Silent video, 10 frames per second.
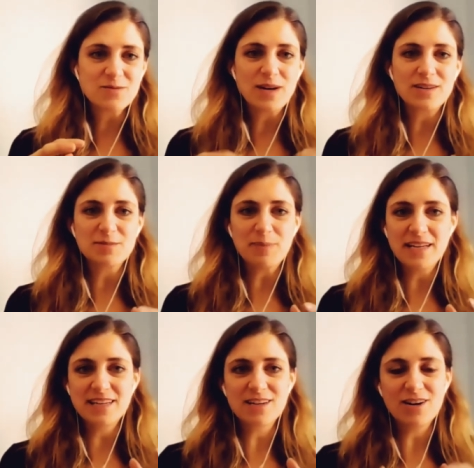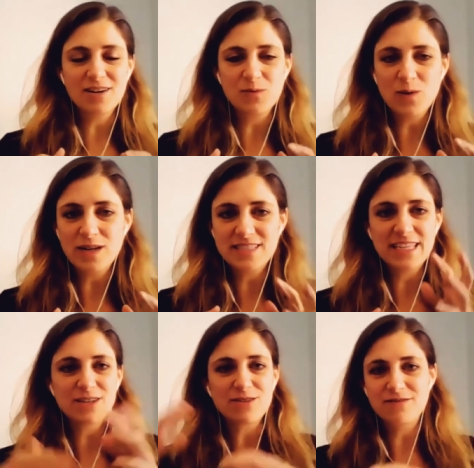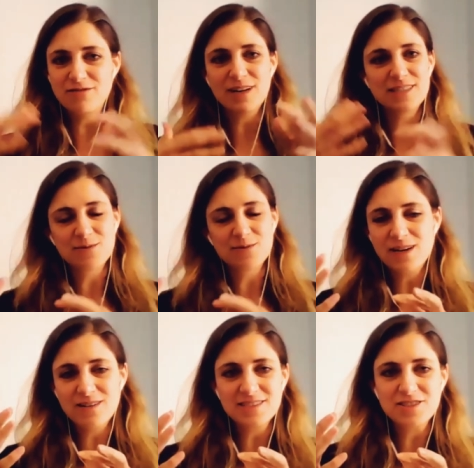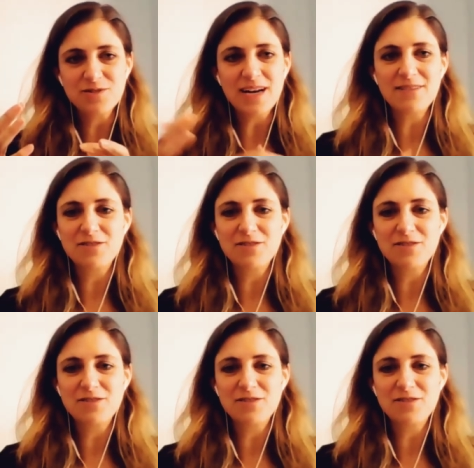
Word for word: where depending on what tier of Verizon wireless you have,